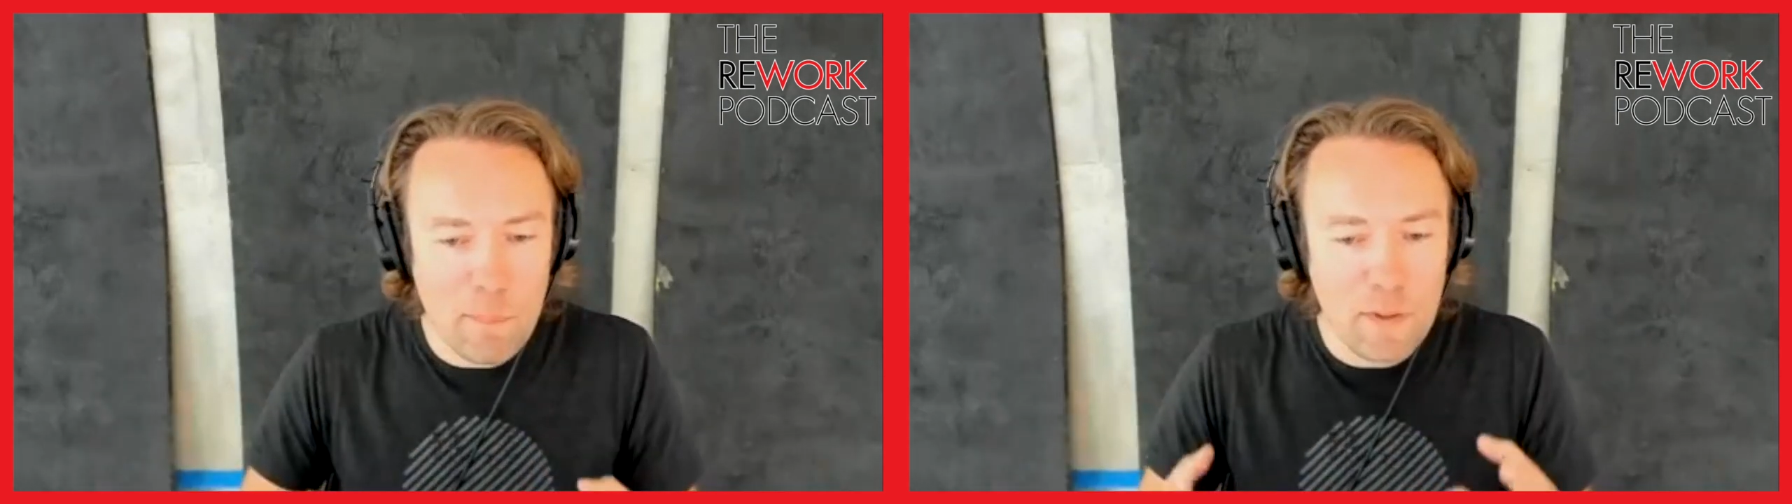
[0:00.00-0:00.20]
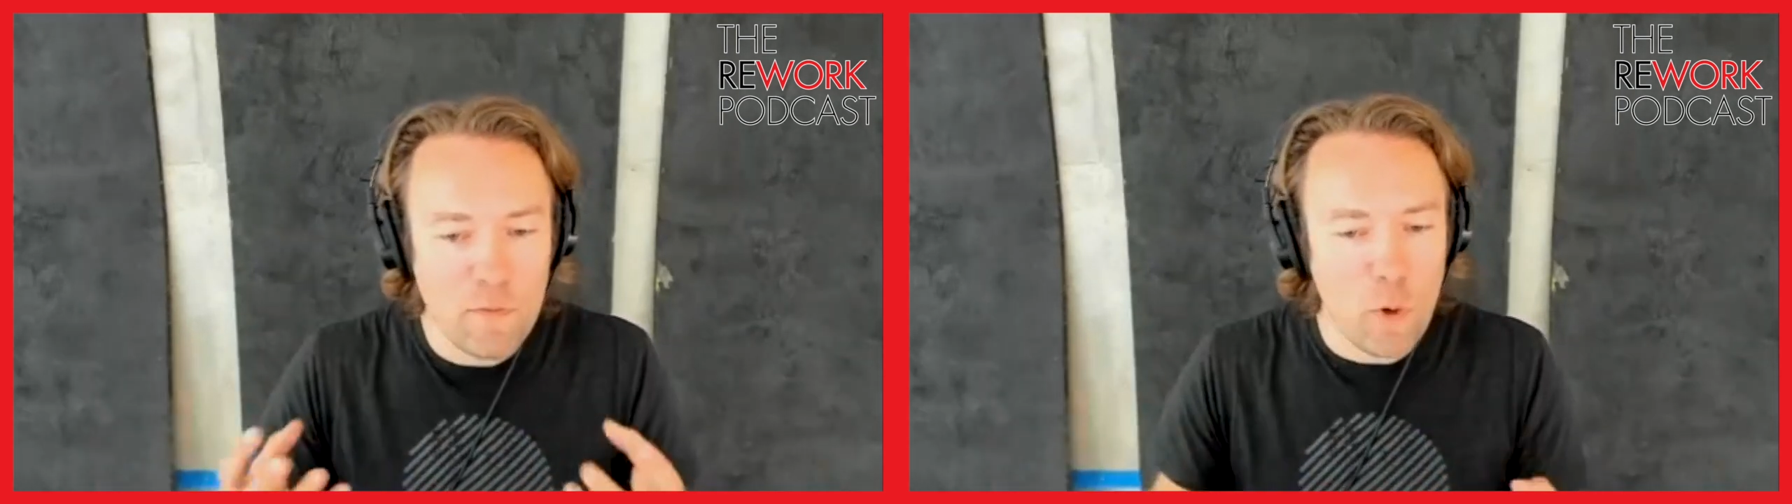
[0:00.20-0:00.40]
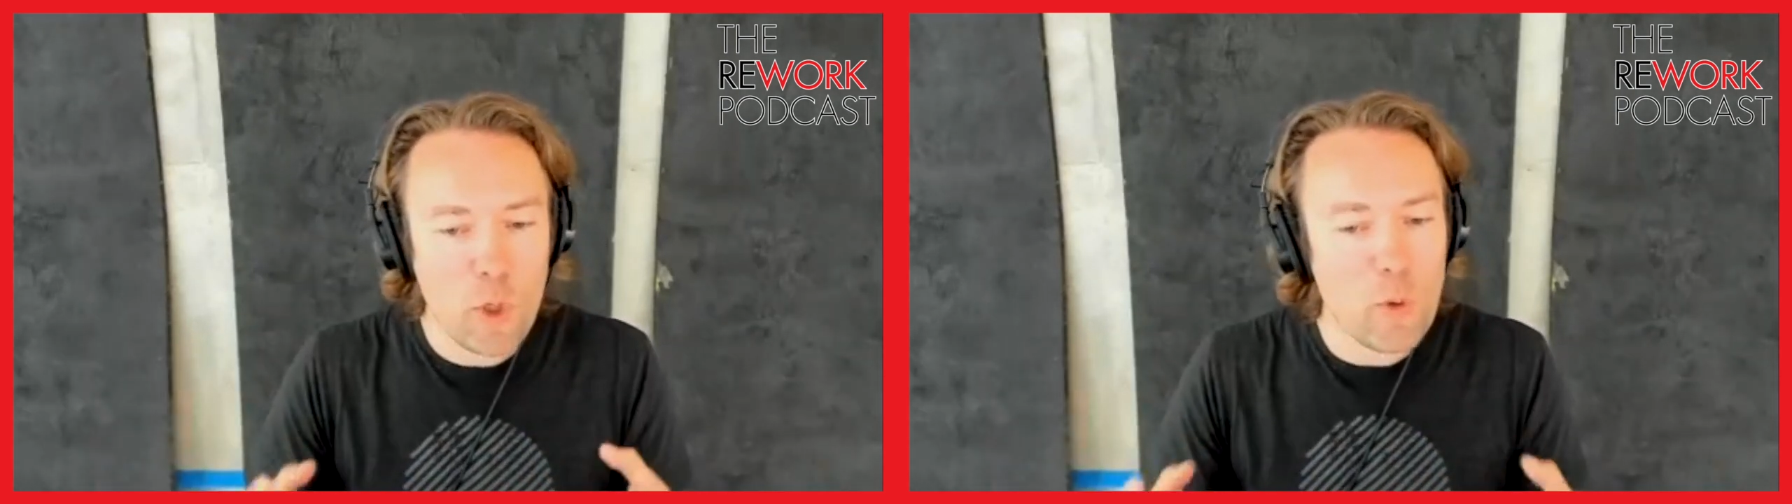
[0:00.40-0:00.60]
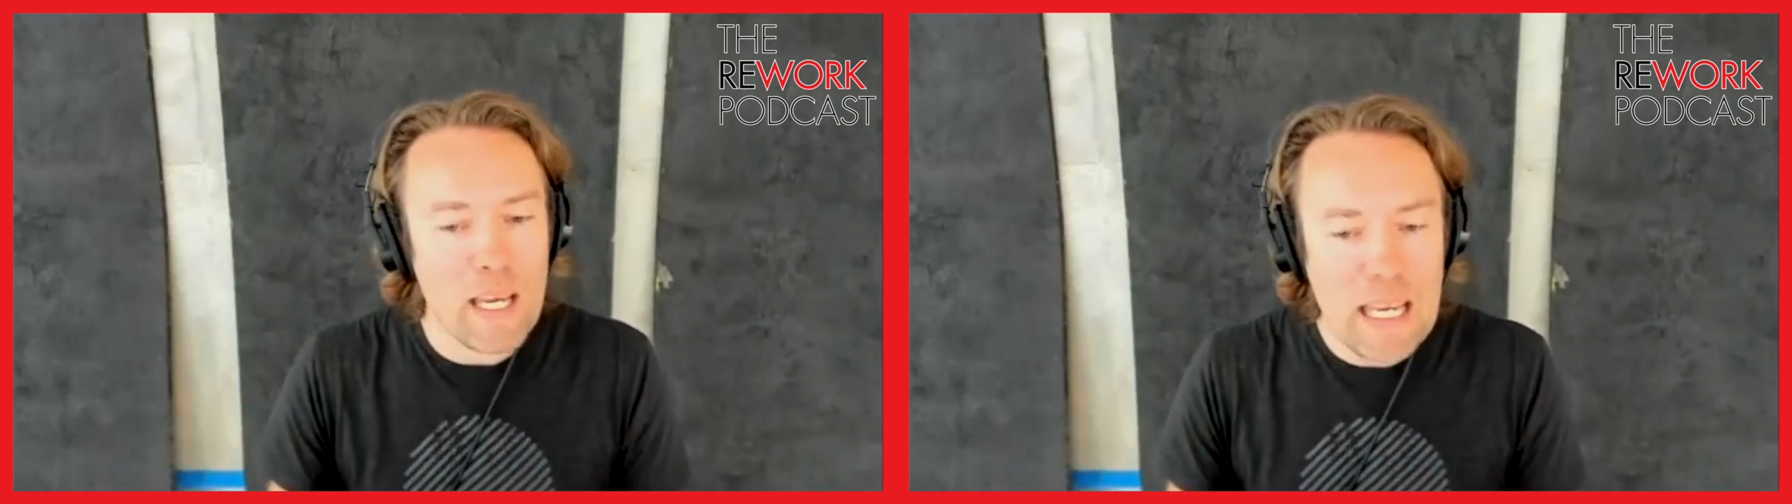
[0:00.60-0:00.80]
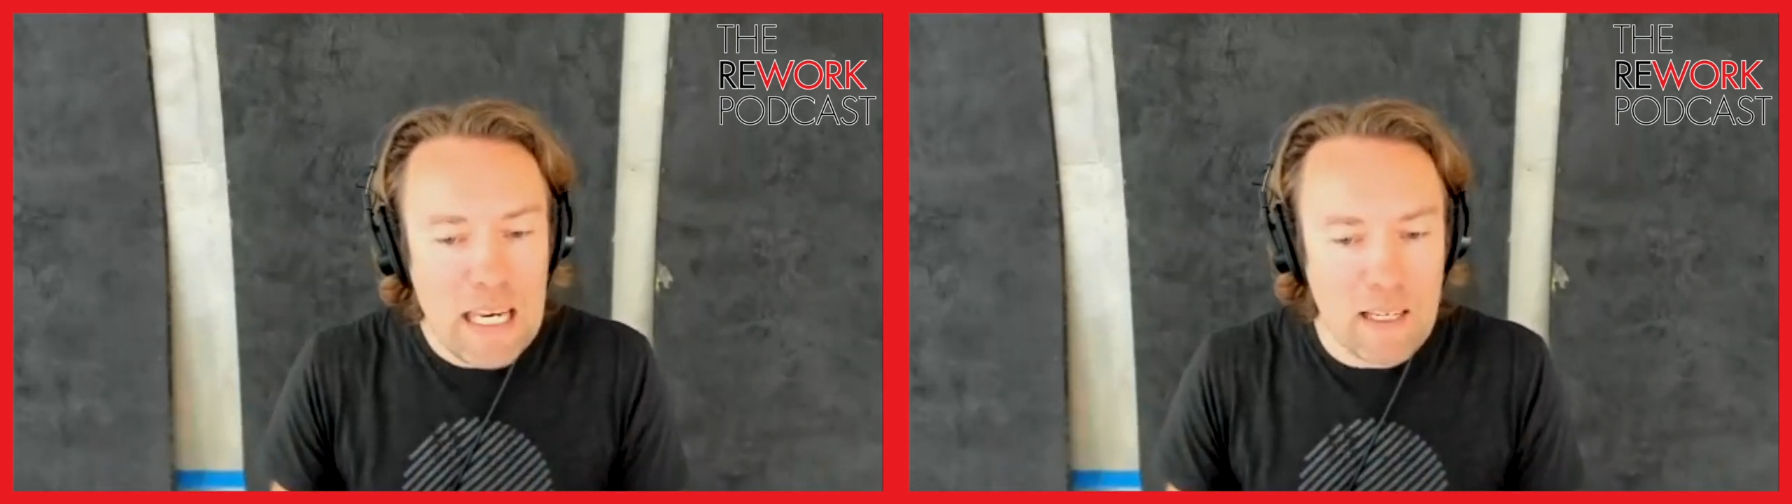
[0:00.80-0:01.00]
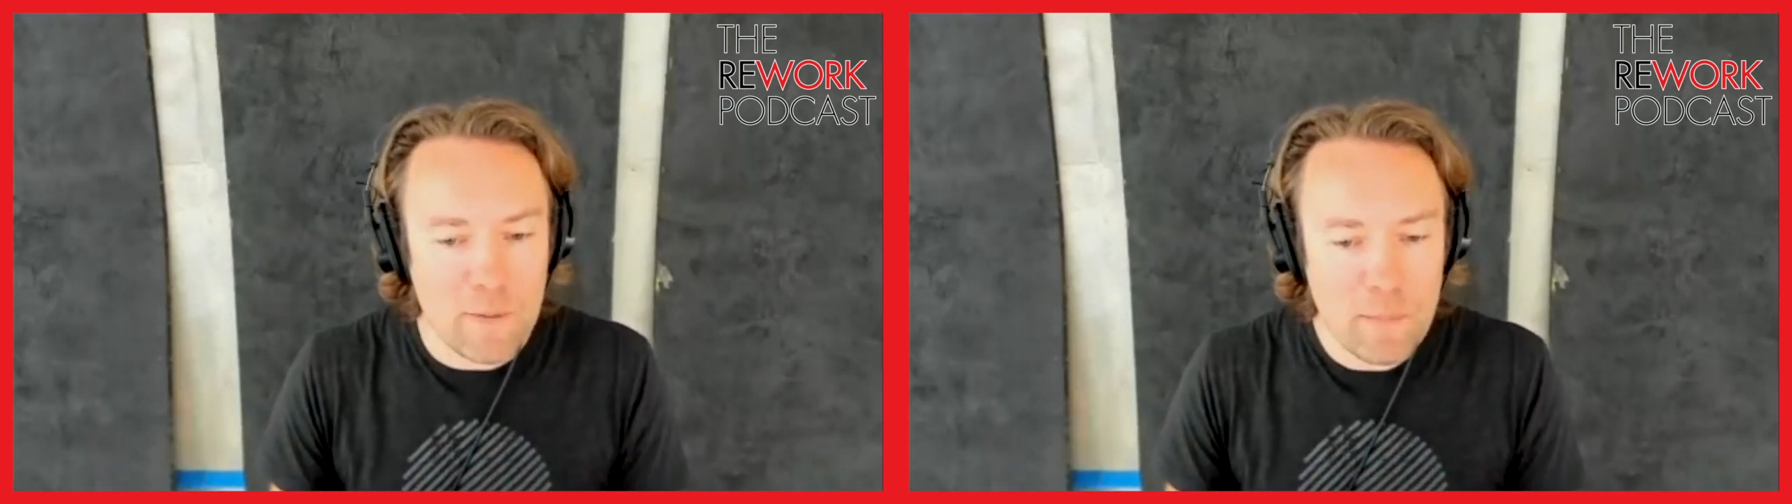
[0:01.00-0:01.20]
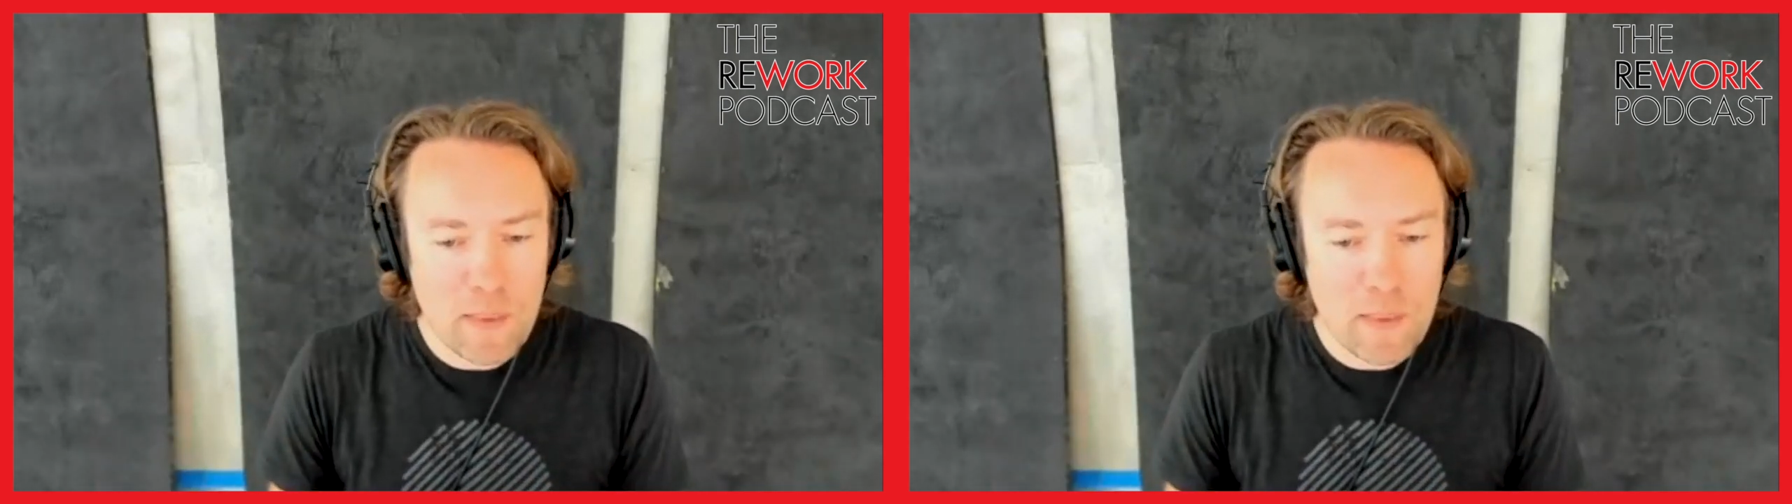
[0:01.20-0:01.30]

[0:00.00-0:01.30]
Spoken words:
before you're in it.